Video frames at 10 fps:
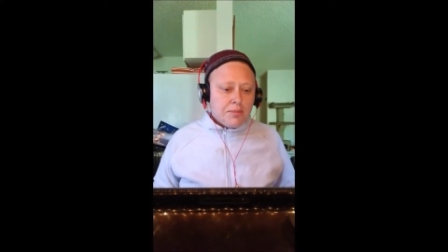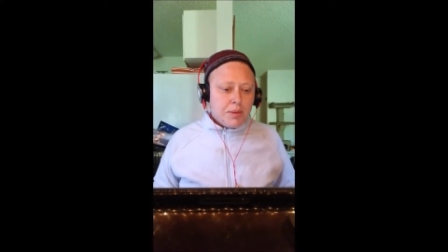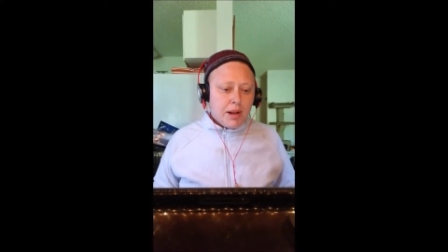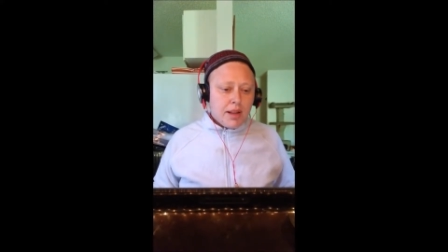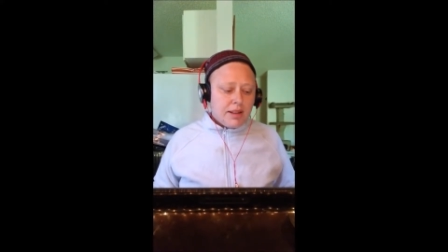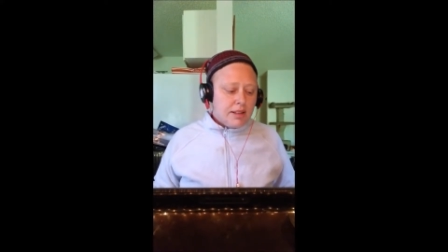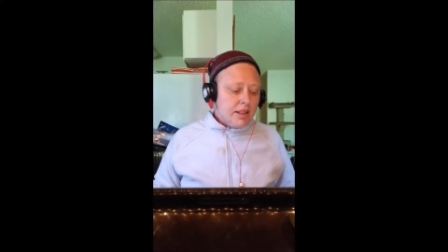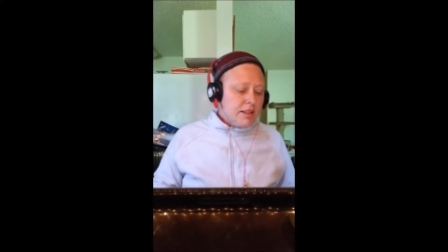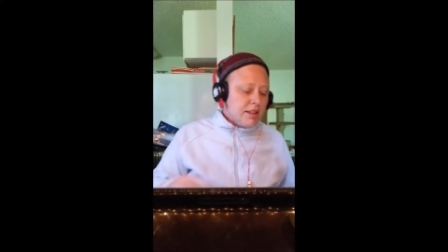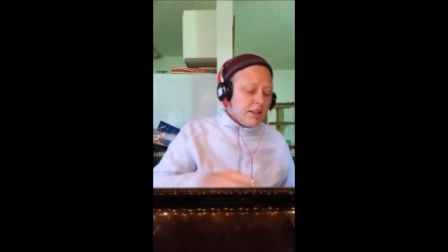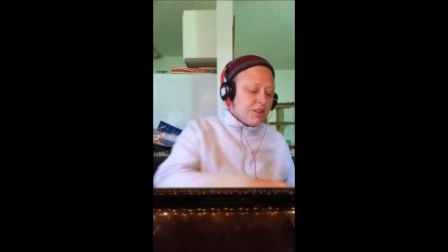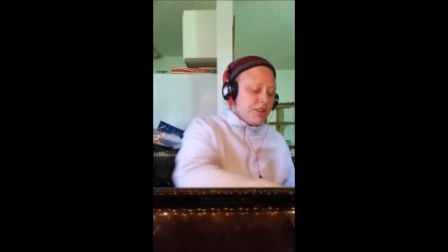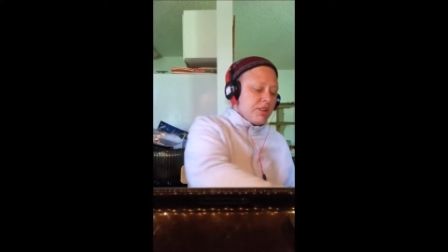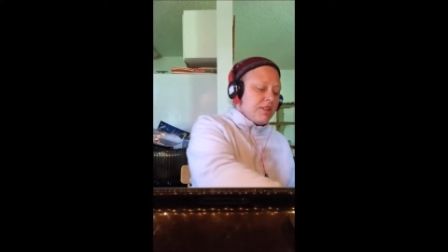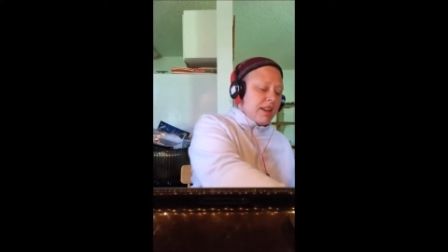But this is
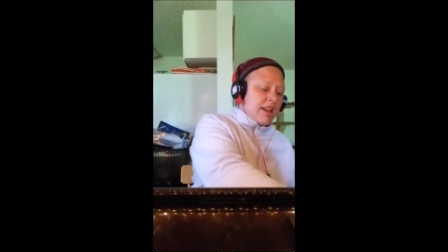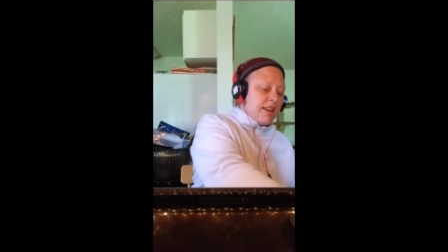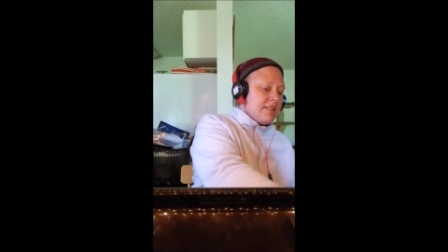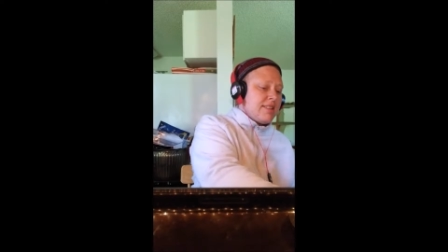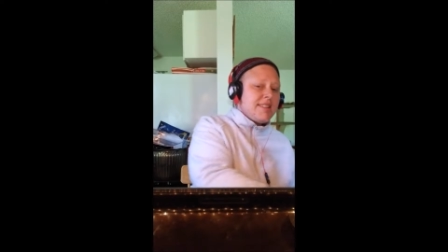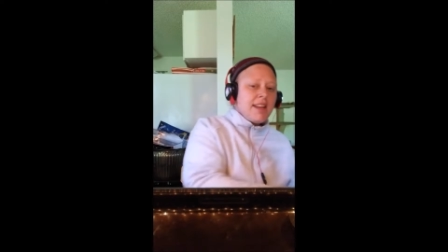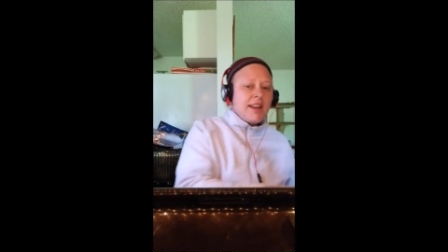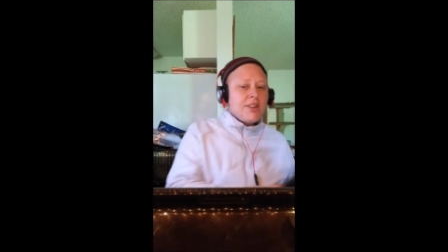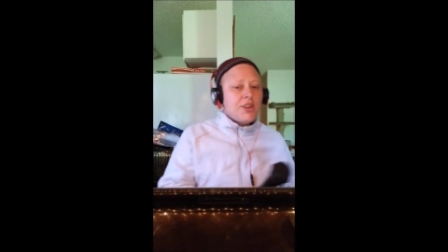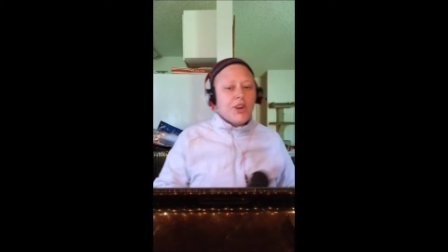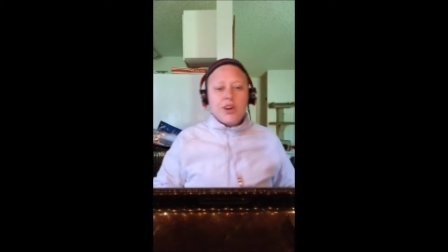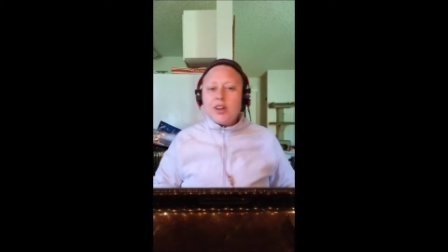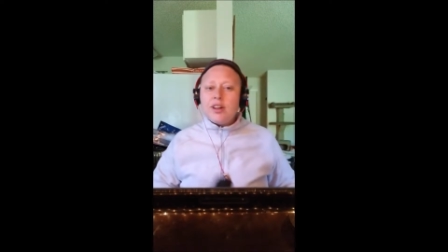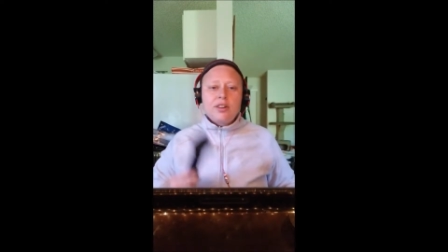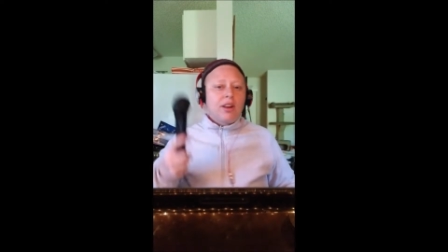just a
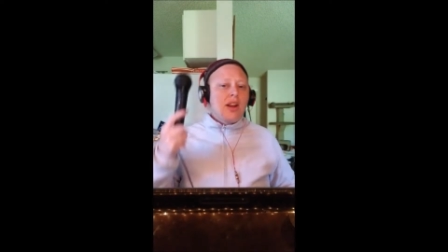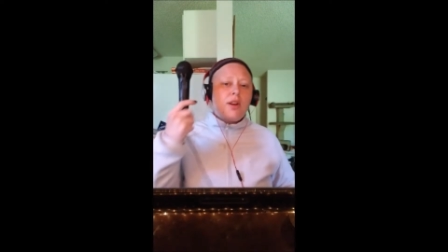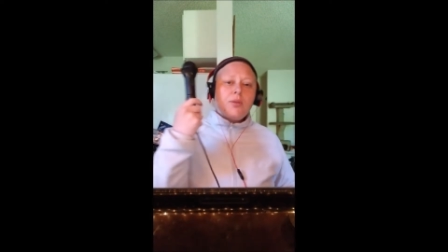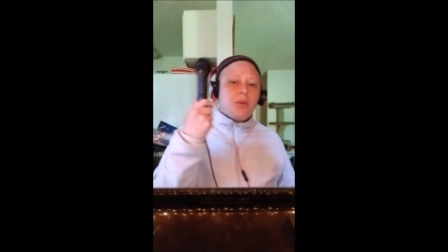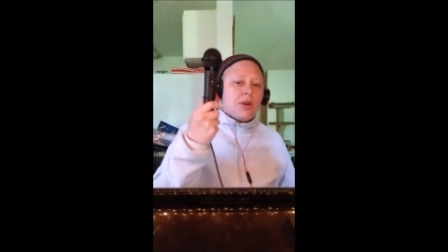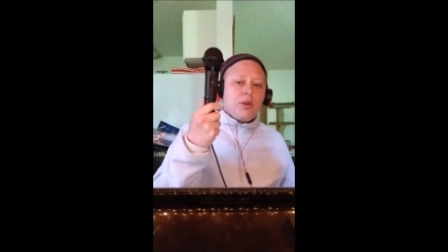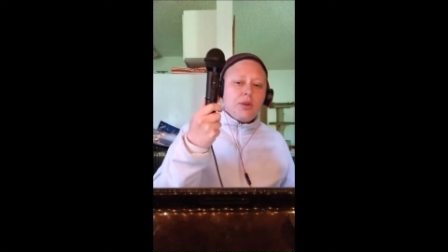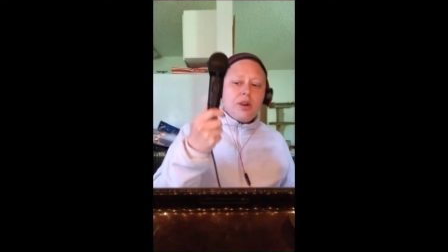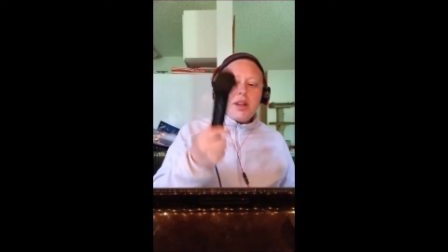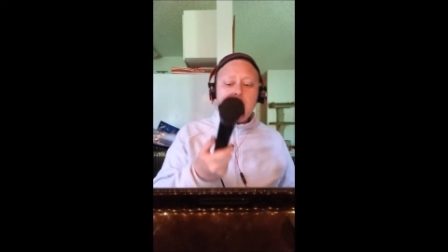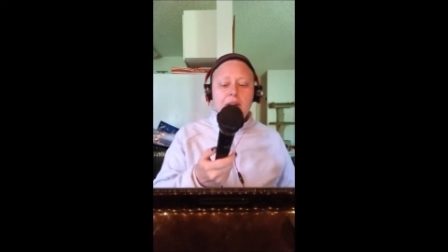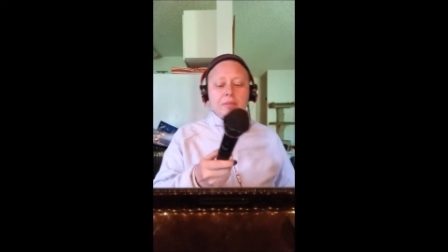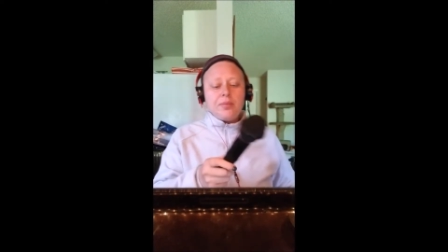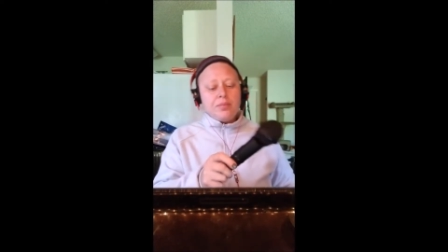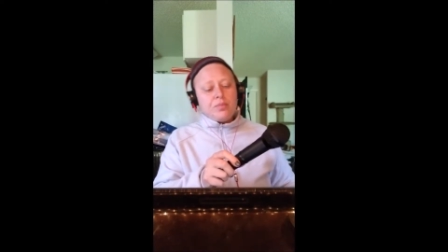standard
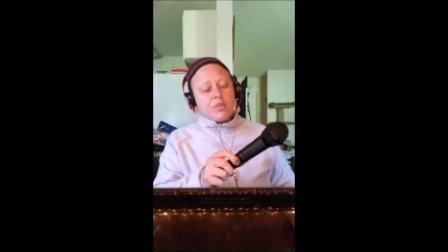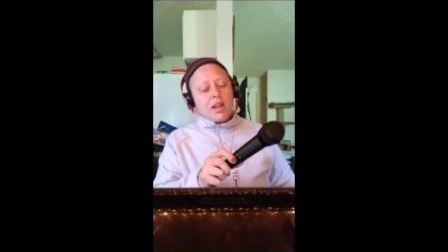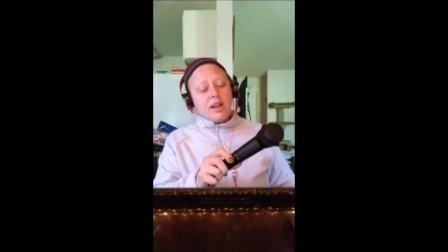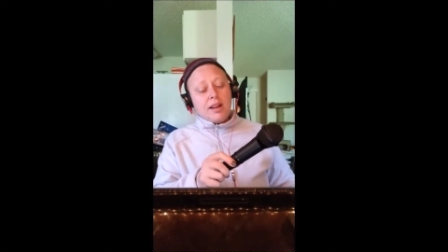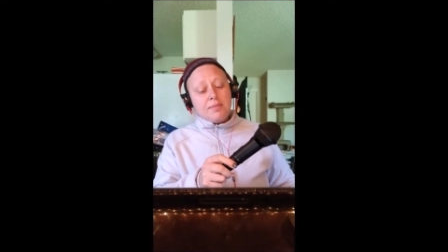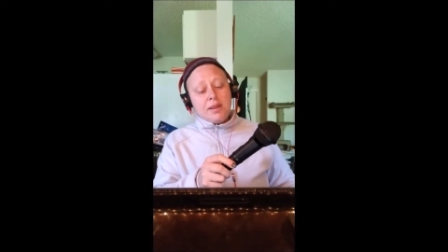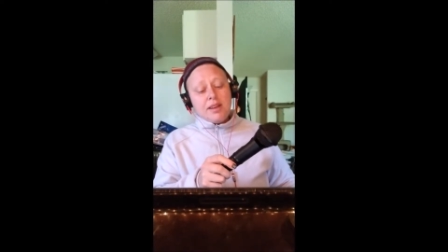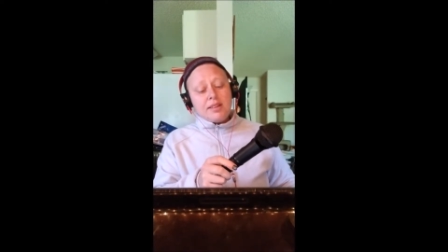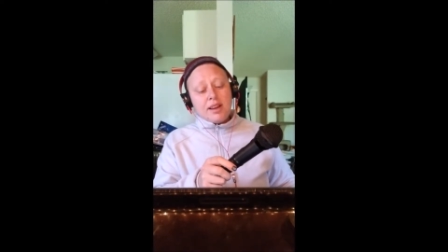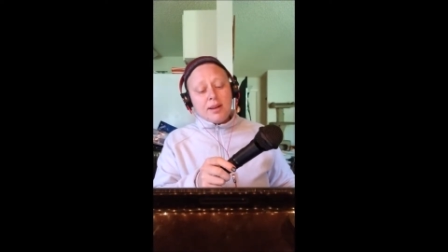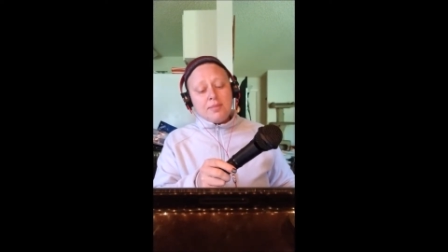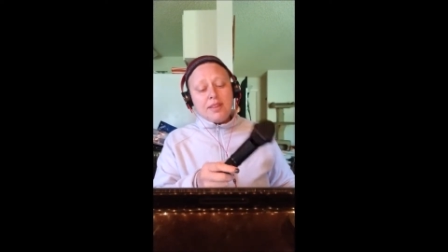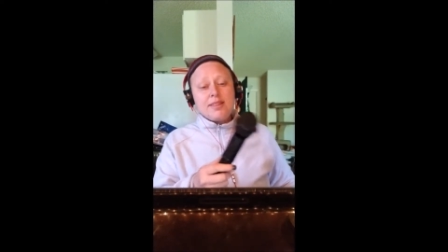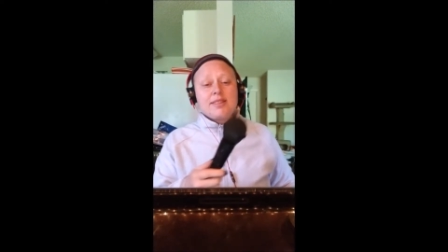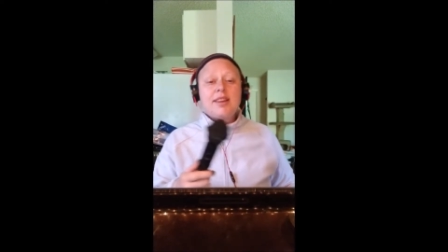recording. I picked up
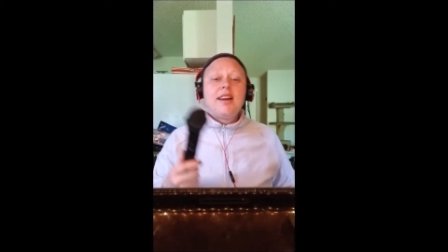this